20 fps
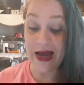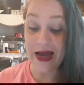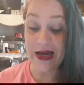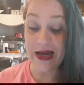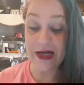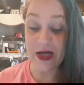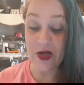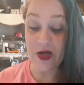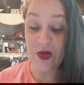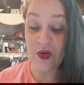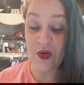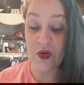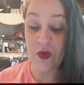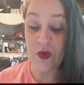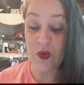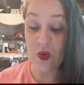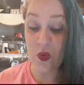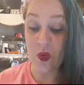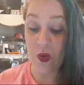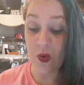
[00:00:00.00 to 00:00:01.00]
I
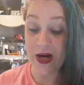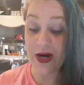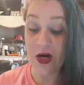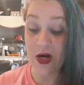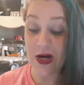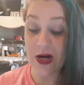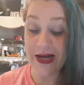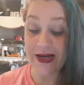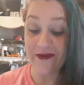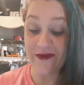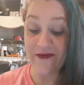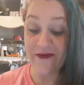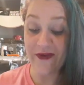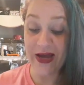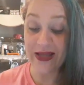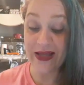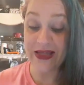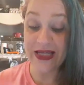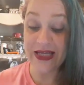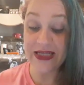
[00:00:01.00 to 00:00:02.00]
know where I can
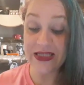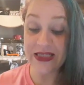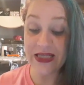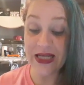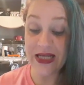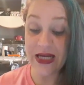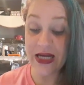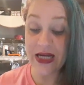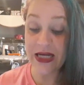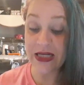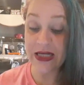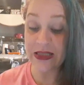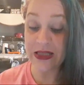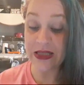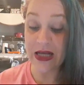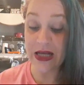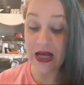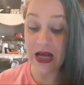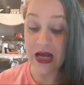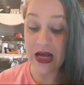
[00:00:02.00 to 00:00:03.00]
find these
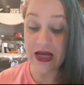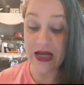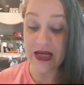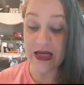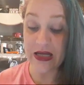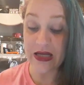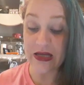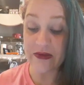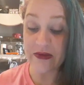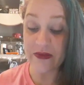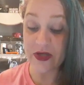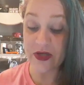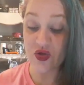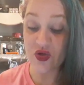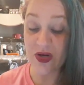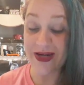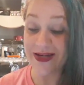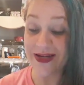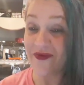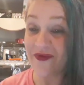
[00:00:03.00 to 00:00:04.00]
things, I am
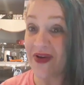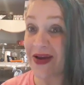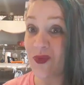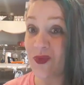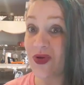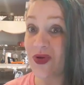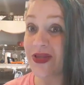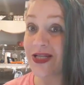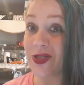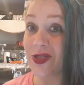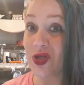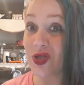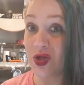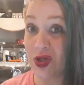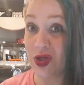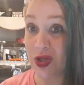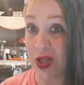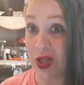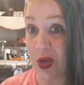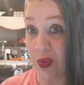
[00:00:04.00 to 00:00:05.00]
trying to find one that's
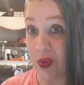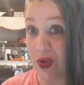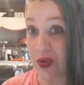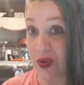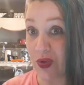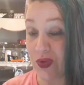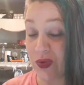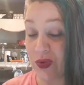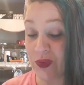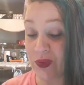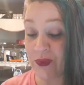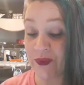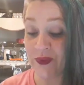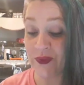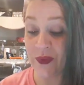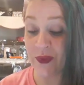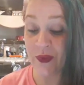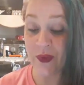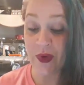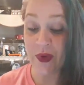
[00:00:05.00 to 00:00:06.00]
local.
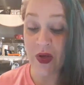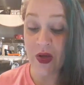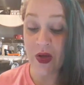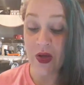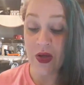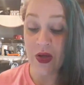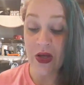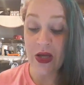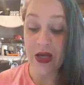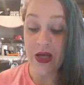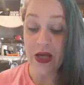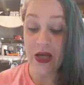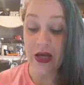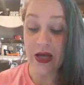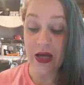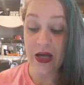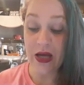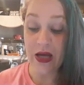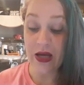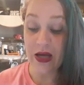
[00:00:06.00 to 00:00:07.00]

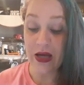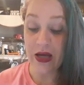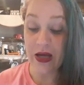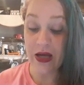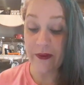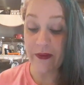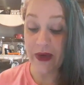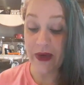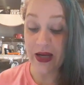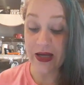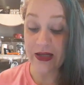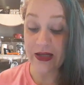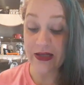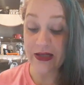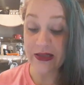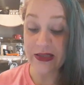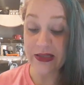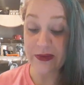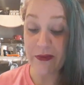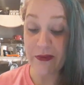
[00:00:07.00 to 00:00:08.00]
Uh,
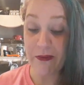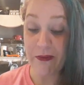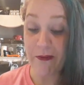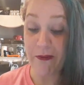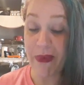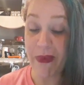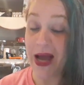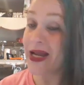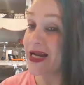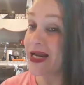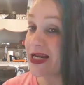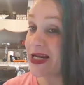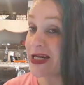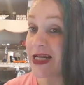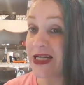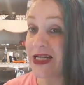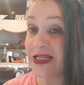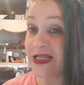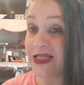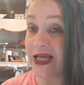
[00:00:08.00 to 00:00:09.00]
because my
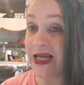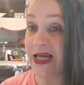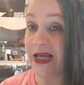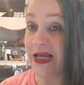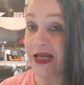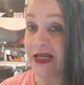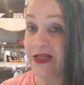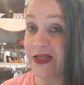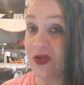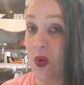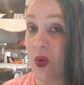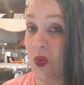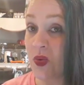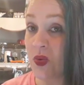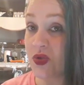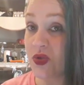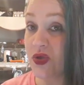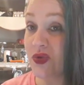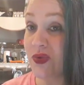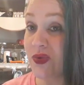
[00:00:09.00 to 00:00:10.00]
EDC is
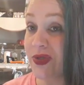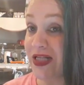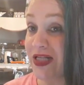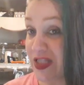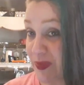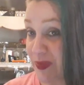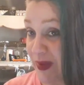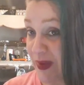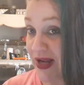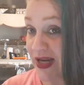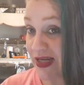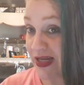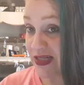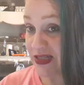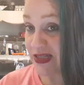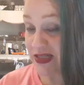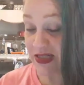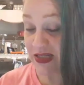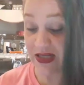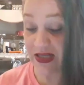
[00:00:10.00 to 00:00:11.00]
going to
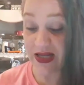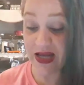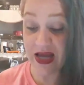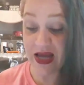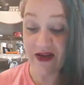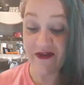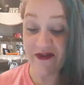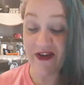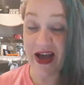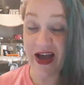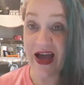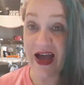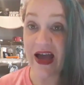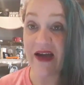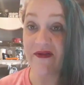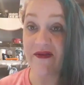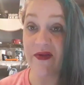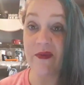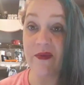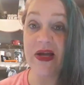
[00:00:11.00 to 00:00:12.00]
expand if I
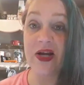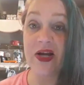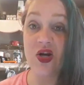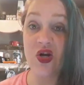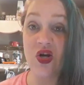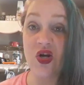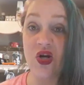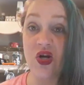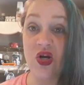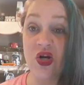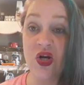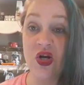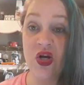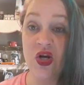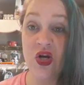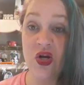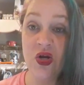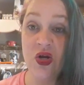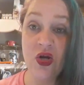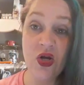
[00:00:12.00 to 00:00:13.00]
have a bigger,
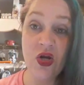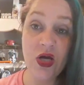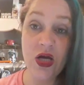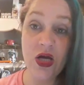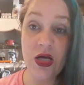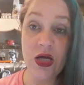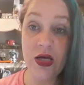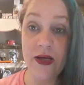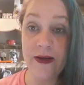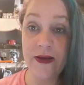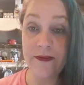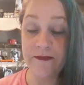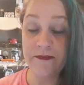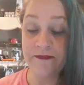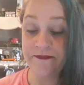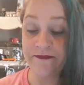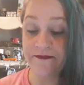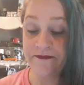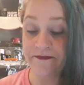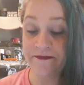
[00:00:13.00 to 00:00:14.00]
um,